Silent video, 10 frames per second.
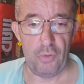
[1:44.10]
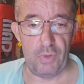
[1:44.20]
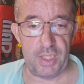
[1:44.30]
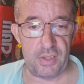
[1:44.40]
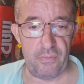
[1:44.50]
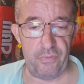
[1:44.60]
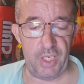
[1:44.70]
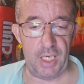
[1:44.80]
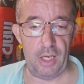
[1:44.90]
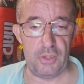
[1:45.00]
Recent
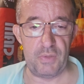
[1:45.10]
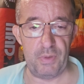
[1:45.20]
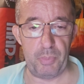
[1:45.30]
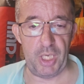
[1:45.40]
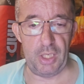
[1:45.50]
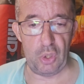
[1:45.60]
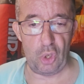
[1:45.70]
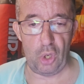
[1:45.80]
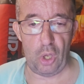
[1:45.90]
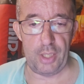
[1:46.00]
videos have appeared
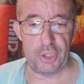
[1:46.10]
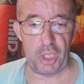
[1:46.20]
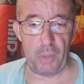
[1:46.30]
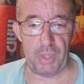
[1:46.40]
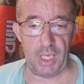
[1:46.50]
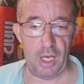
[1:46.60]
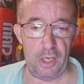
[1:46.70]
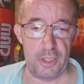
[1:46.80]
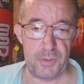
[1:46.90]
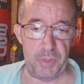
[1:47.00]
online showing
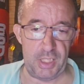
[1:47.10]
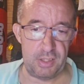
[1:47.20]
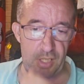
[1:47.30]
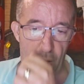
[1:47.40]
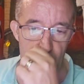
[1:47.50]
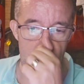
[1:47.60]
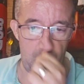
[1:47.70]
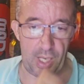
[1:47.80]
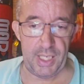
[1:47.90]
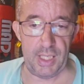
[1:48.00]
cars being towed
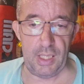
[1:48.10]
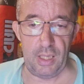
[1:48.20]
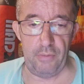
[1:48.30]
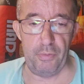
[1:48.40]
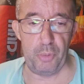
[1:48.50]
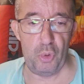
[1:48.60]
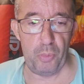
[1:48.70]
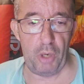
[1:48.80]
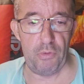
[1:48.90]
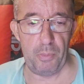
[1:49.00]
away in Liverpool
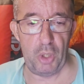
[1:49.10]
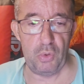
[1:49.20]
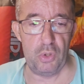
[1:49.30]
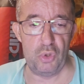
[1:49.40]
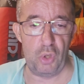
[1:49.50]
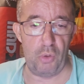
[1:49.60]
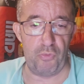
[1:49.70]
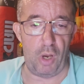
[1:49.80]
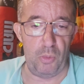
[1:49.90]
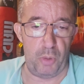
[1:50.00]
by remote-controlled
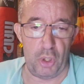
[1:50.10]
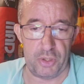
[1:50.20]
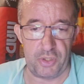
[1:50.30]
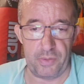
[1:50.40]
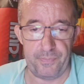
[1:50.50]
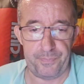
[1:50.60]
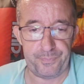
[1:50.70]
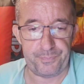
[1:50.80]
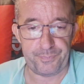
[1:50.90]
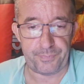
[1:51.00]
robots.
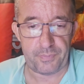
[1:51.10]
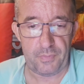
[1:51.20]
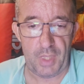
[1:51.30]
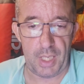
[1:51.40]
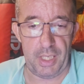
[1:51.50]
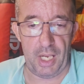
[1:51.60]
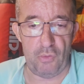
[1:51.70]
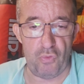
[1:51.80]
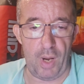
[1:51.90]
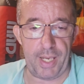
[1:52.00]
And I
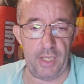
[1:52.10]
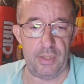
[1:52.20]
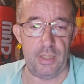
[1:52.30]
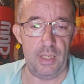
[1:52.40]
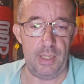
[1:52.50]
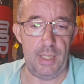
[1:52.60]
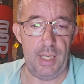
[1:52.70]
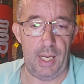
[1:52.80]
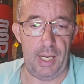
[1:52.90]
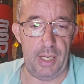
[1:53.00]
reckon
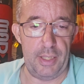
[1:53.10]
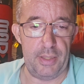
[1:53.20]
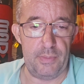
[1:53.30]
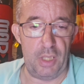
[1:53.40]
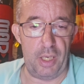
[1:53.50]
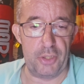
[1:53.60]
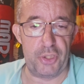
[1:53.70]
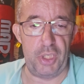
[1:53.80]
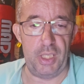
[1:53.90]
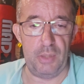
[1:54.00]
uh,
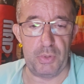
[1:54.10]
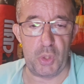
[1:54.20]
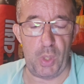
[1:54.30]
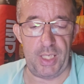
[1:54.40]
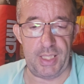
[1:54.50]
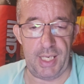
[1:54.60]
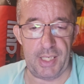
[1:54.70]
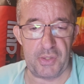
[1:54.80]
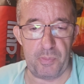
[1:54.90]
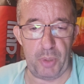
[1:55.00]
last year there was twenty
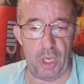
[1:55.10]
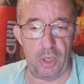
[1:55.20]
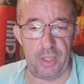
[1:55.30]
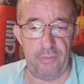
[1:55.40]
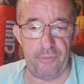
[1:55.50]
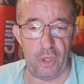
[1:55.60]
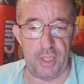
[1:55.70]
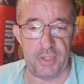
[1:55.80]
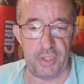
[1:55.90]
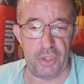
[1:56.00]
thousand parking
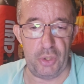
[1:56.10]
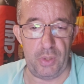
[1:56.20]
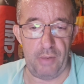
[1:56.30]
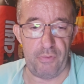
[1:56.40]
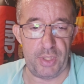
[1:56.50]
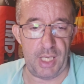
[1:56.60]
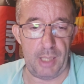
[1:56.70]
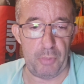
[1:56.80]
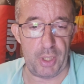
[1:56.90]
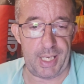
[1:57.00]
fines issued every
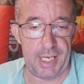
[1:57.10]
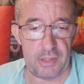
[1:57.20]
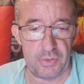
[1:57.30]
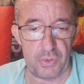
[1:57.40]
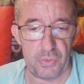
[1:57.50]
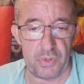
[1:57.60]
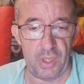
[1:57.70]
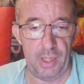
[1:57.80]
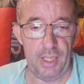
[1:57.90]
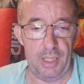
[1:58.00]
day by councils
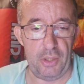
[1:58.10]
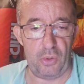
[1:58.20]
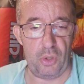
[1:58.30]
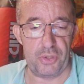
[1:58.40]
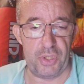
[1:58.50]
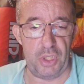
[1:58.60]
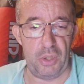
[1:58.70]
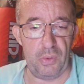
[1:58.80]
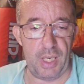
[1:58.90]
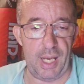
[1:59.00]
across the
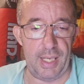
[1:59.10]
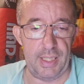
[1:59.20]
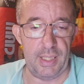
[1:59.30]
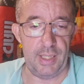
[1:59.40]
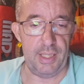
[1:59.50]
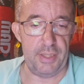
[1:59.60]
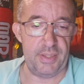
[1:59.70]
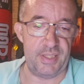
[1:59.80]
U K, and